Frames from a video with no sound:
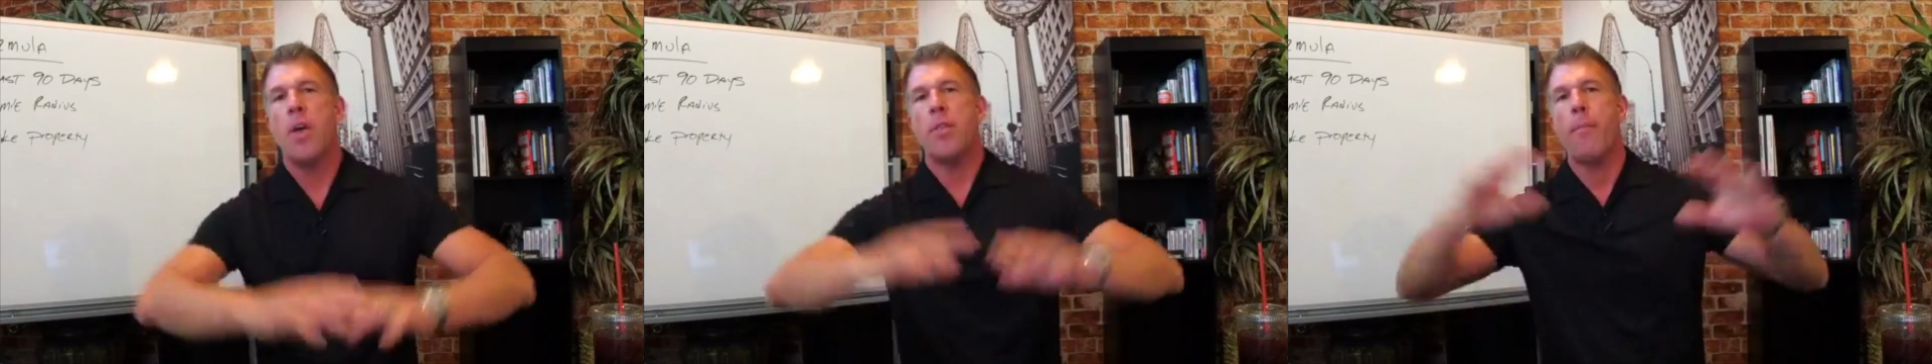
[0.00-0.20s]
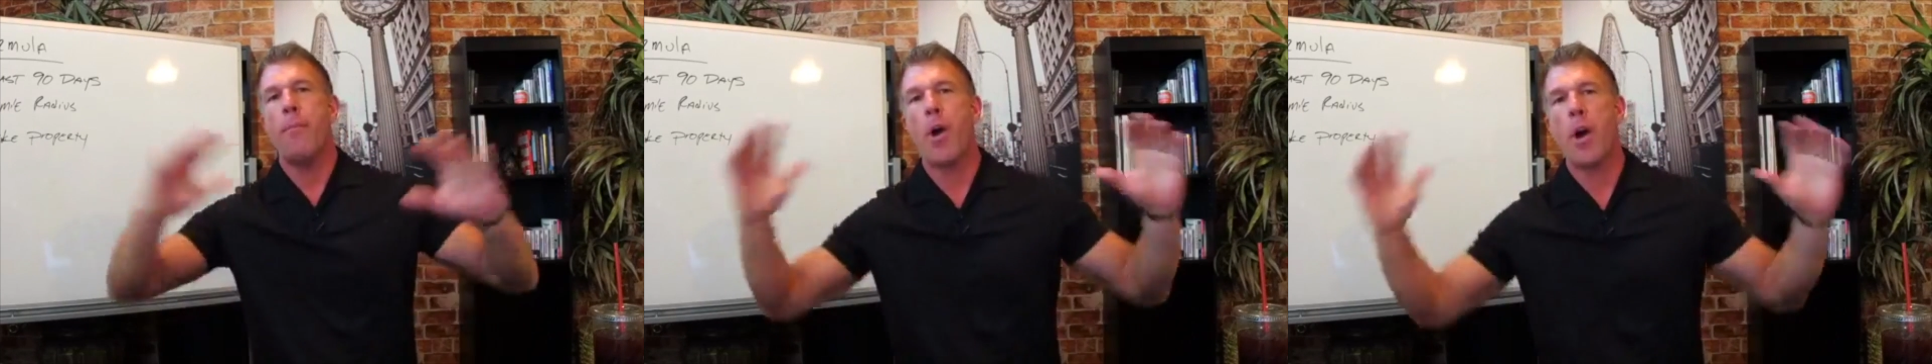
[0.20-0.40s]

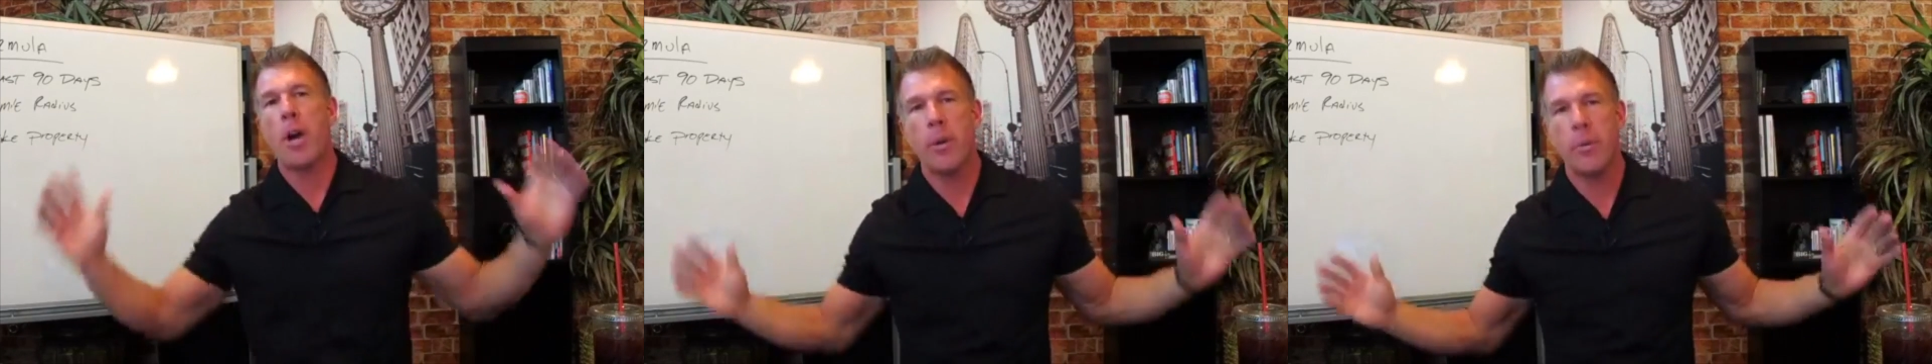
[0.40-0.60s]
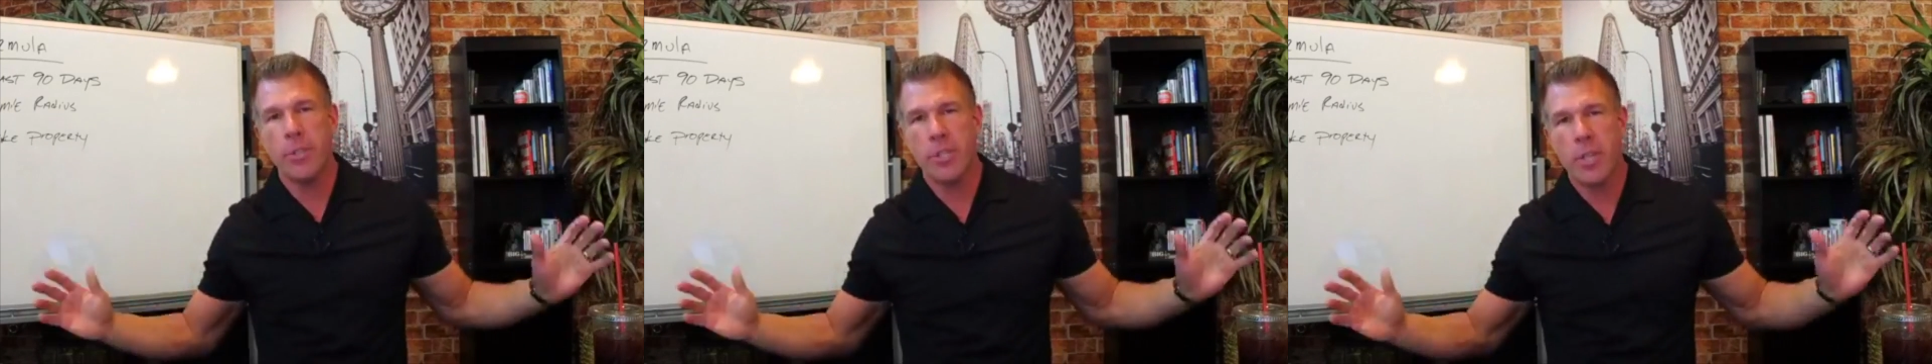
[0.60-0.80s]
the
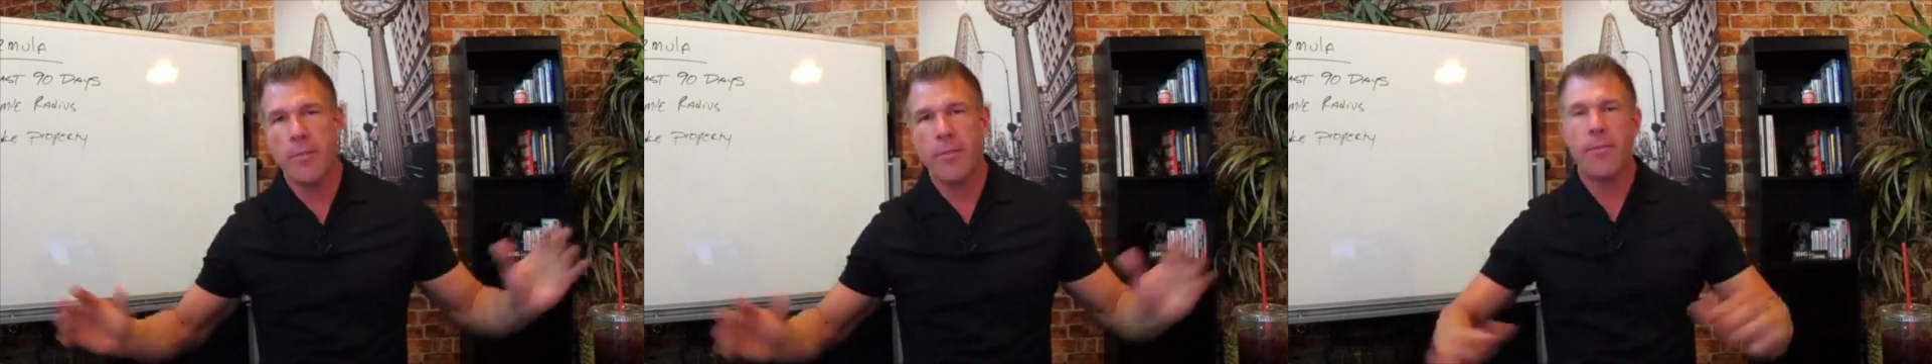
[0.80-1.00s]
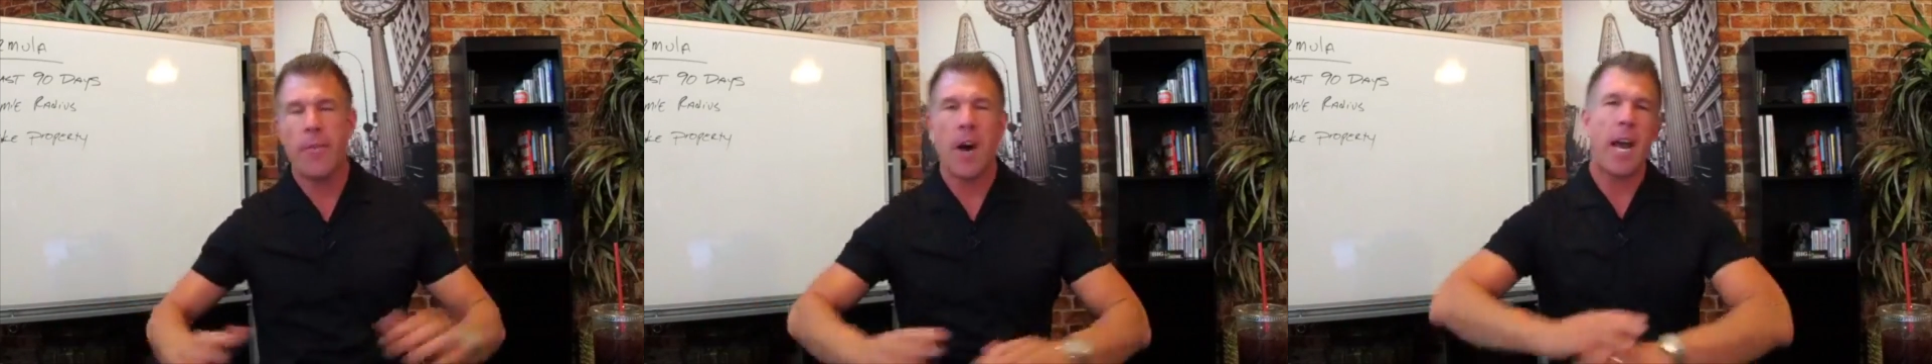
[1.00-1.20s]
market was
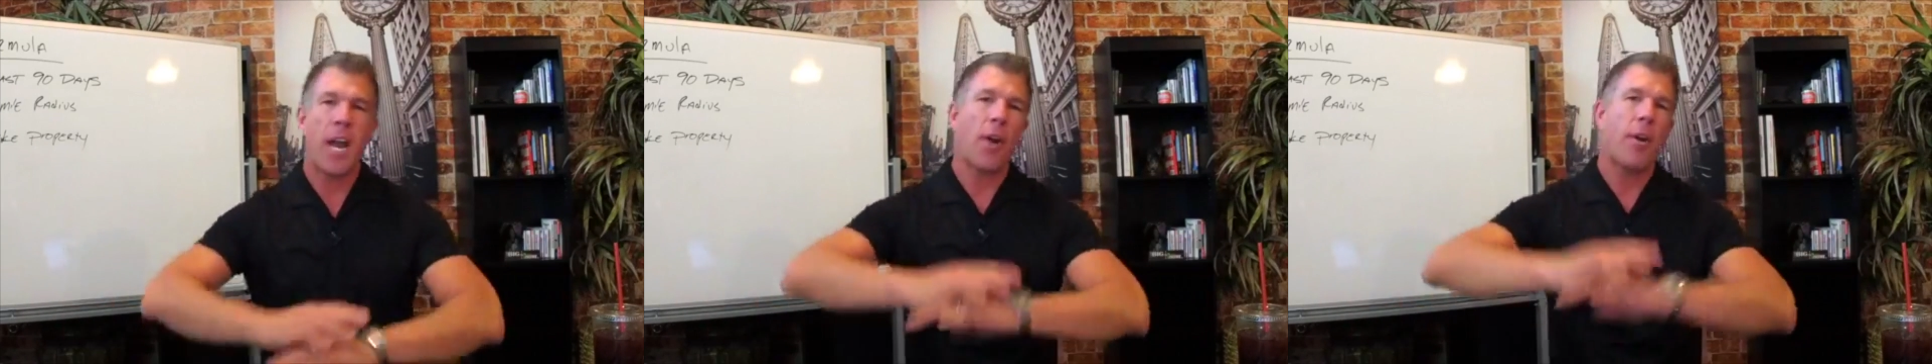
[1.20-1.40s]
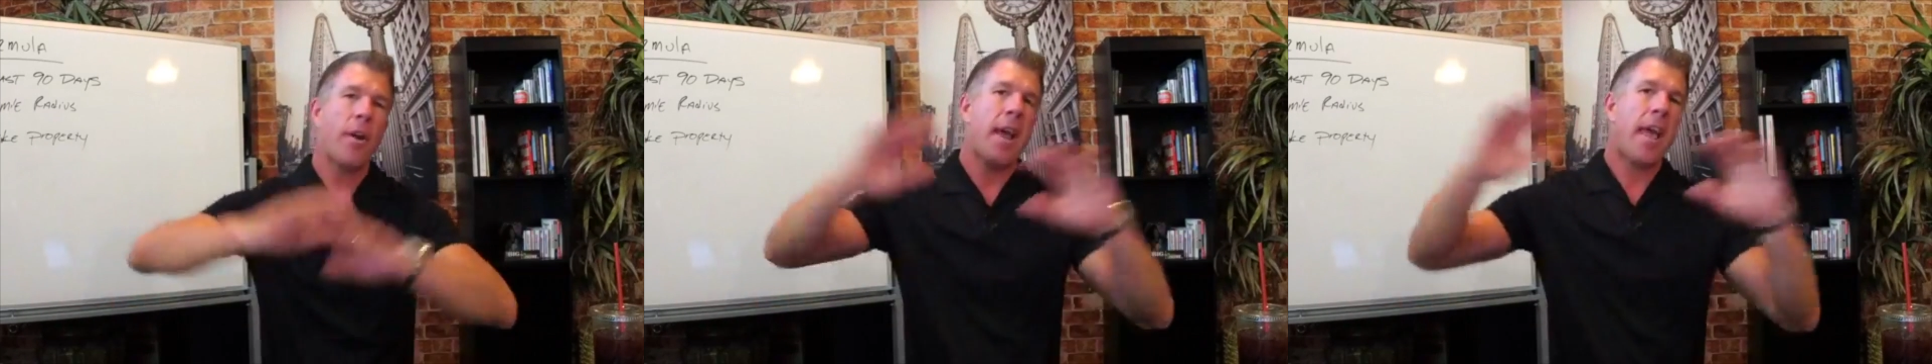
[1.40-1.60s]
on
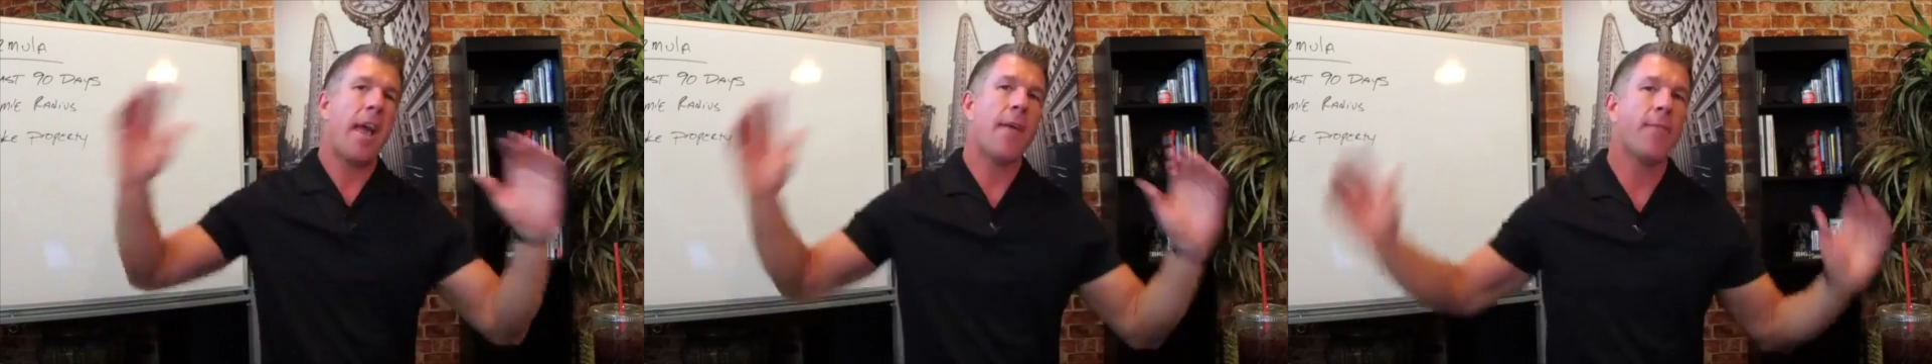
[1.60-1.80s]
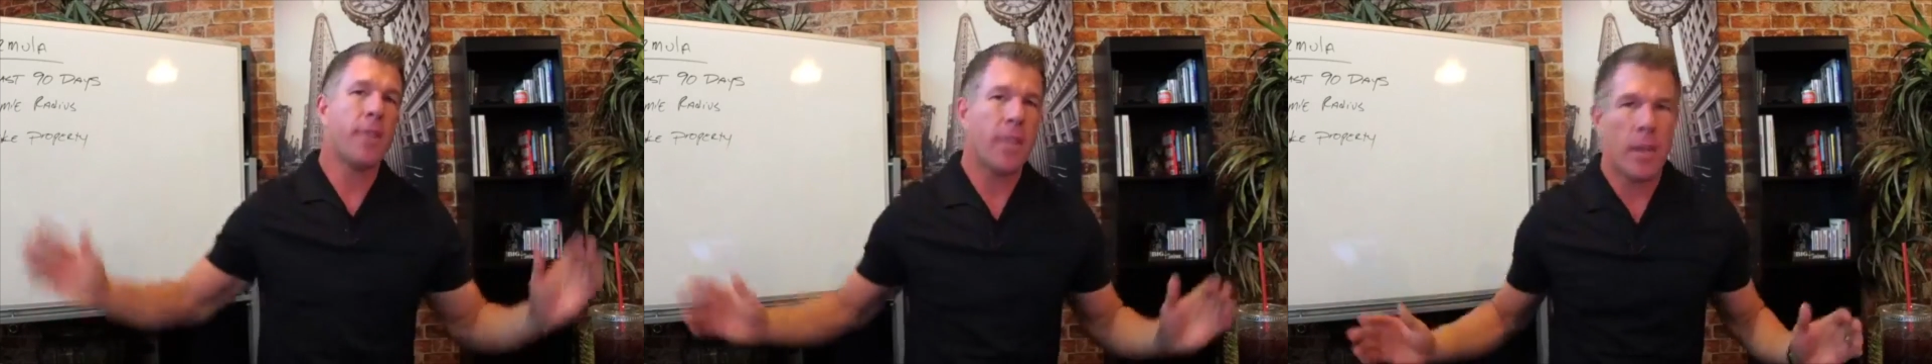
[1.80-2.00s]
fire,
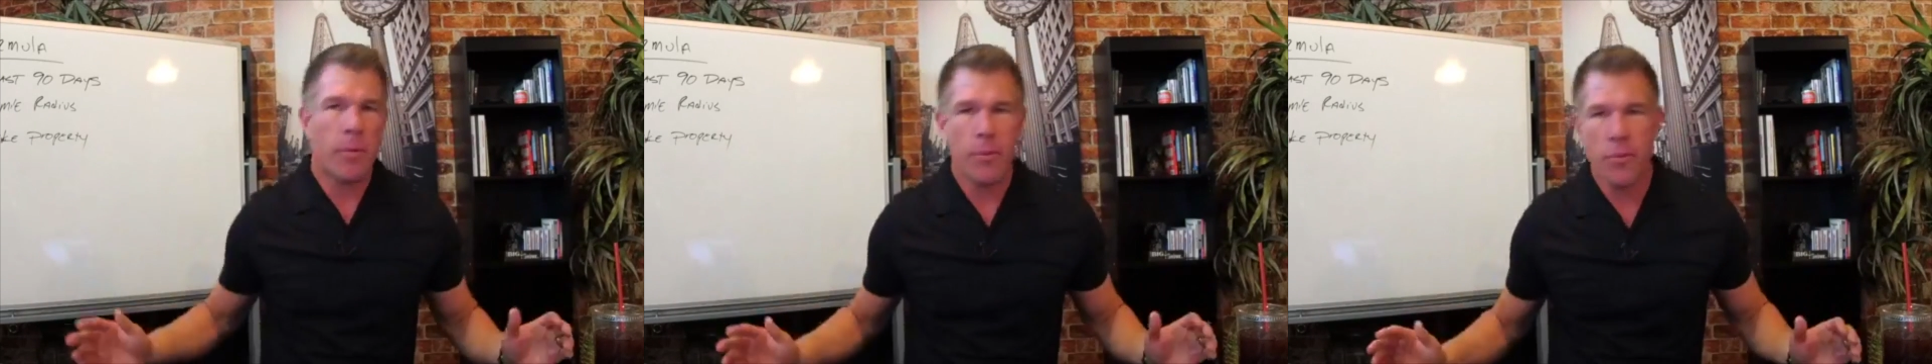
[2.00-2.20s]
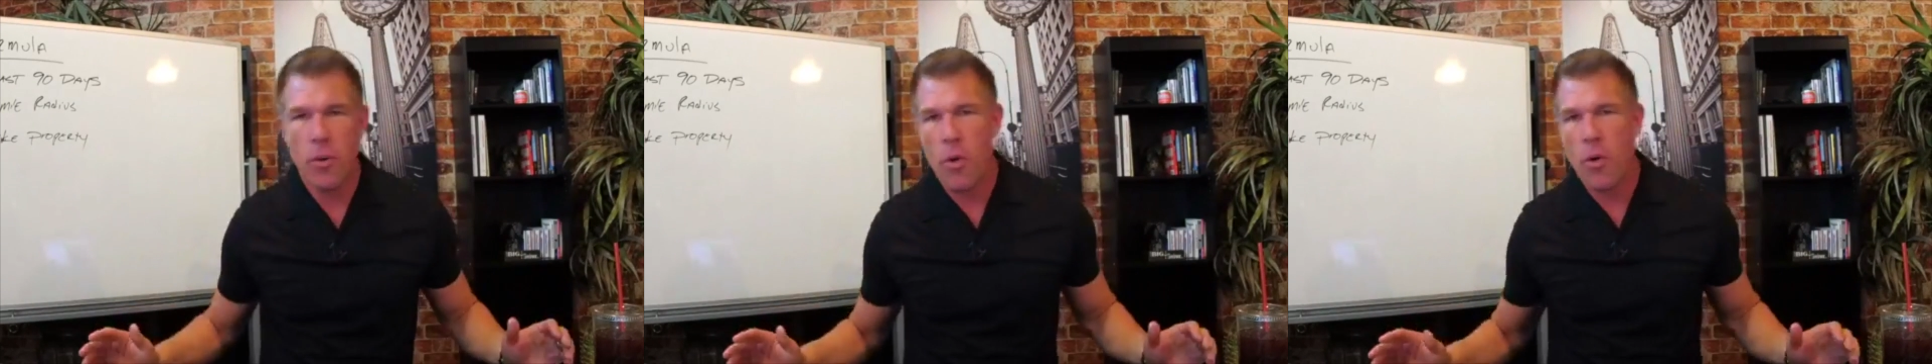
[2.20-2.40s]
everything
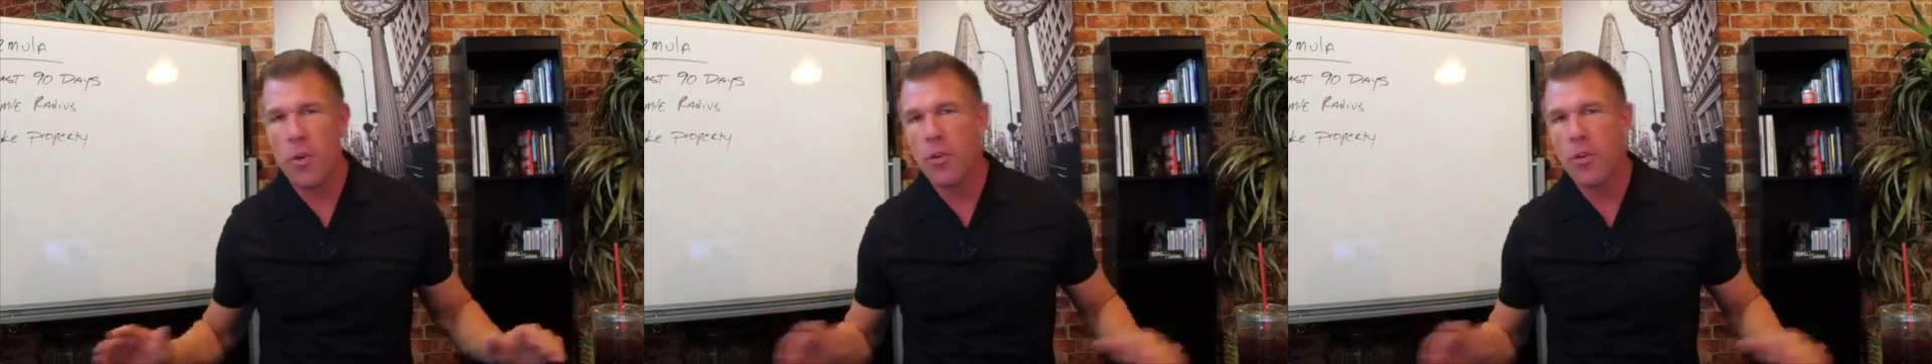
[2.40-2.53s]
was going